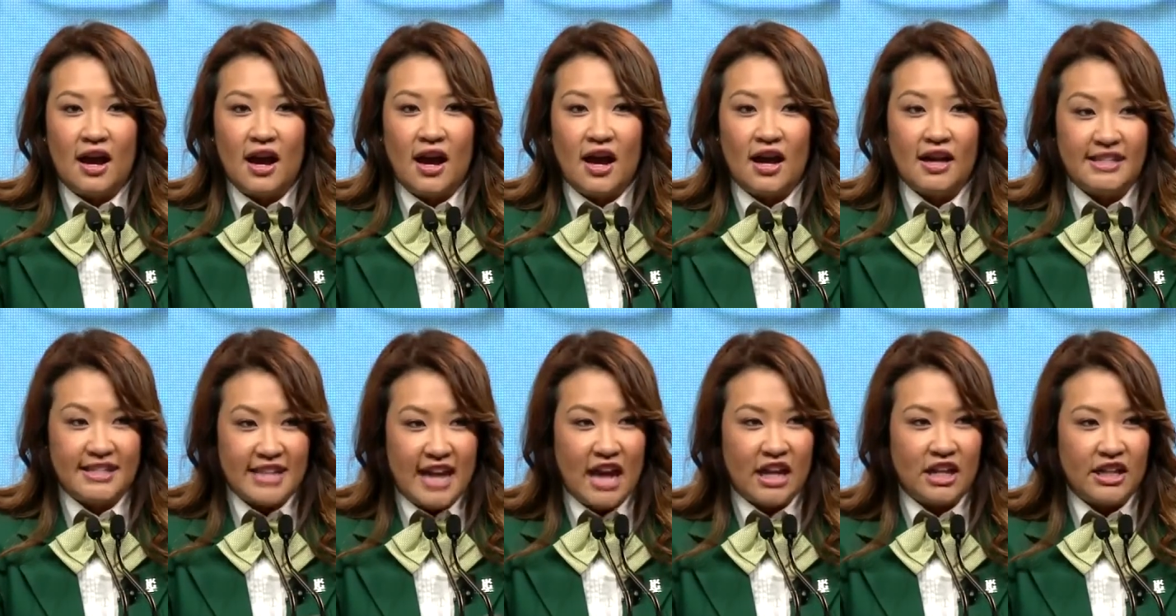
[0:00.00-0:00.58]

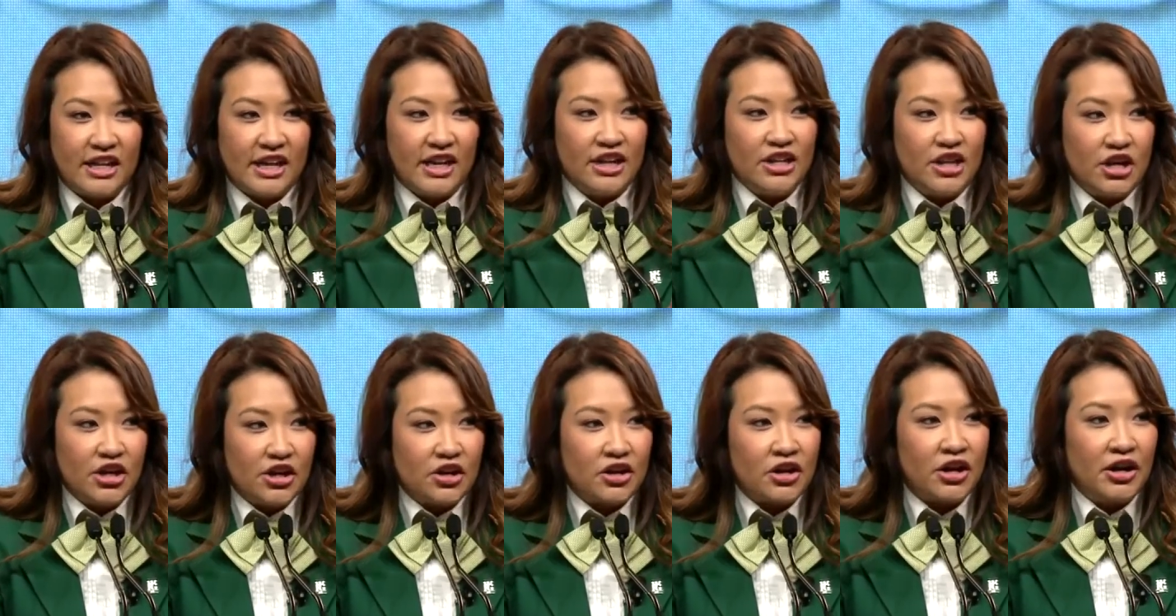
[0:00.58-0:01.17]
Exactly a
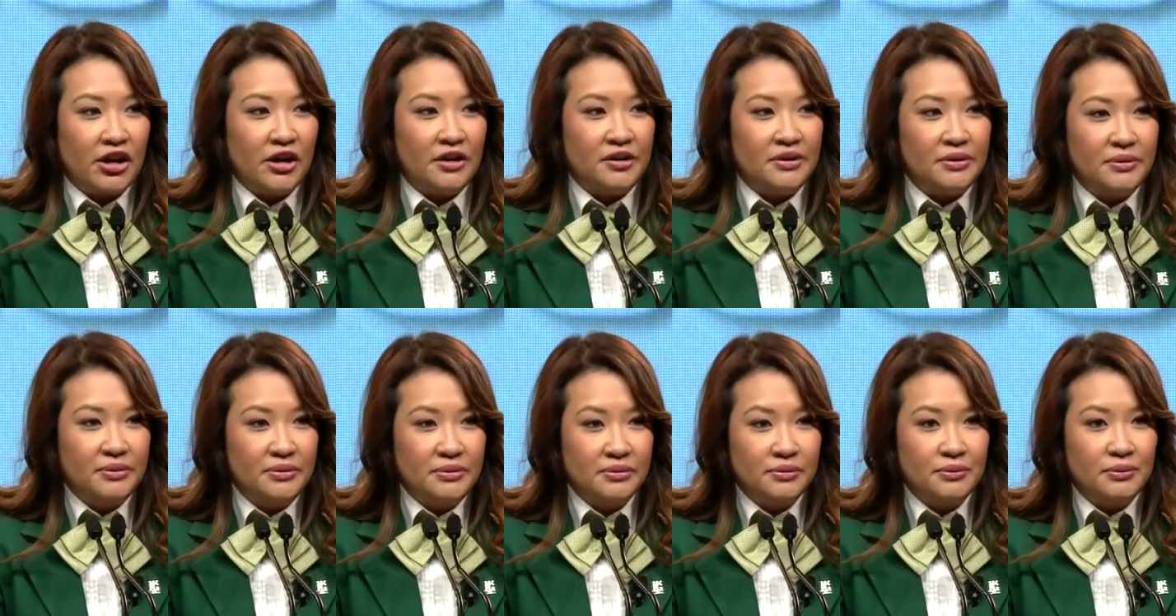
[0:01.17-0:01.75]
year
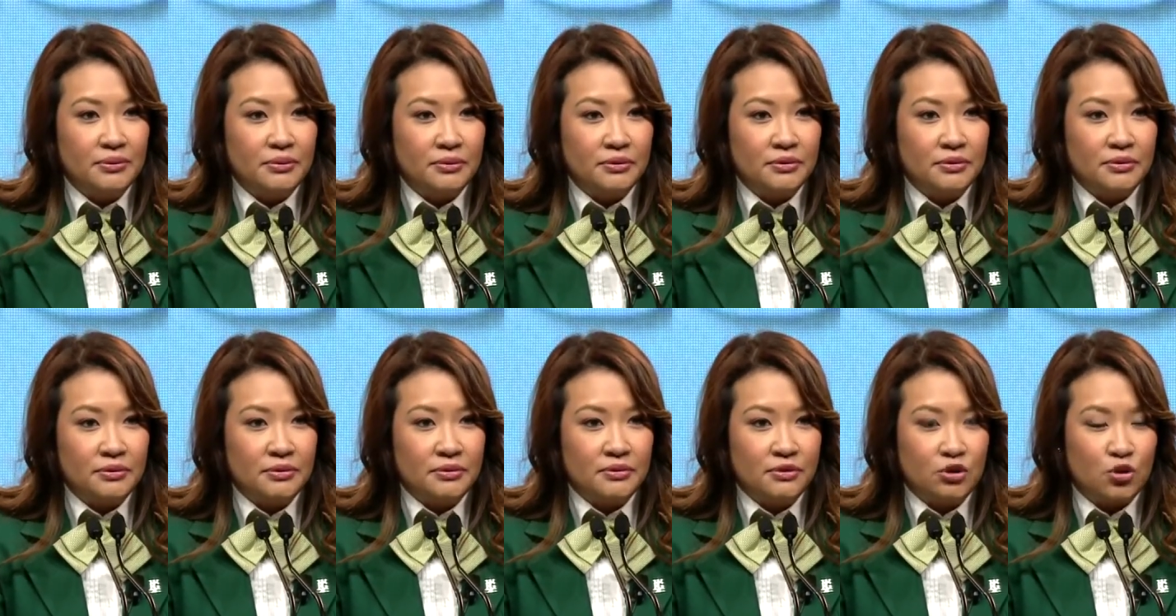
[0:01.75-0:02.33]
ago,
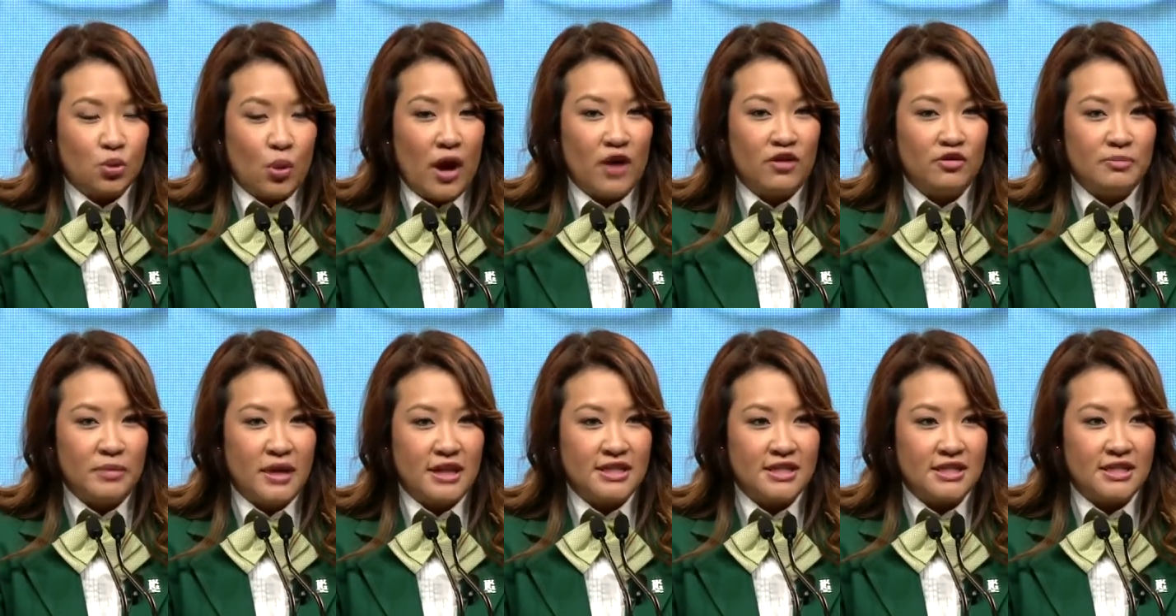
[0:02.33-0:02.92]
12
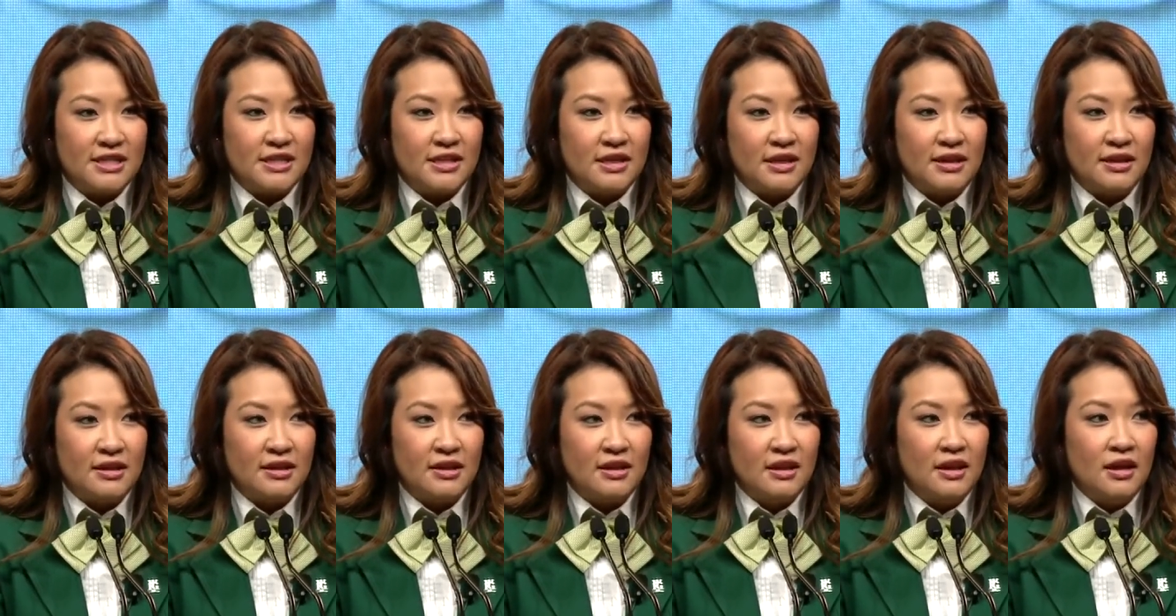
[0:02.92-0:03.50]
months
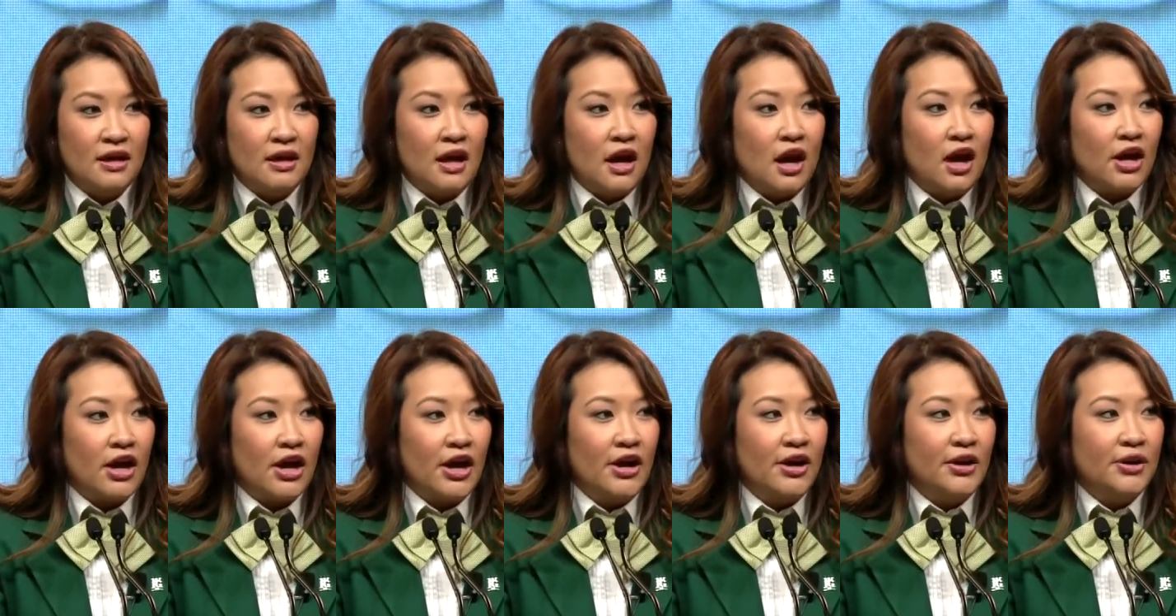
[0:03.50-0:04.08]

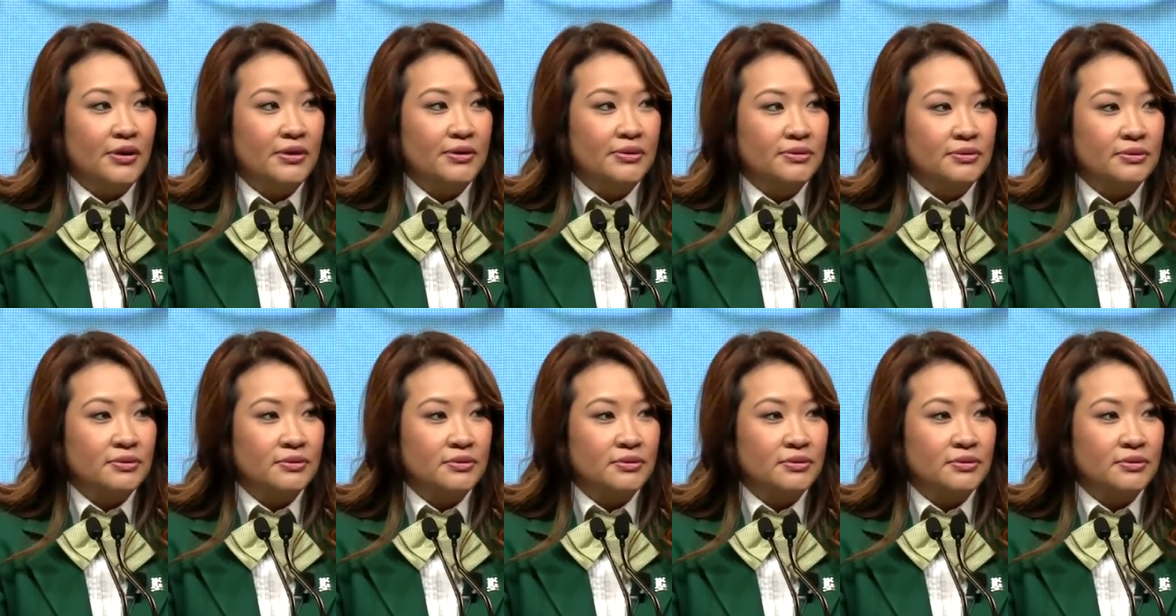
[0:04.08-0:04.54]
ago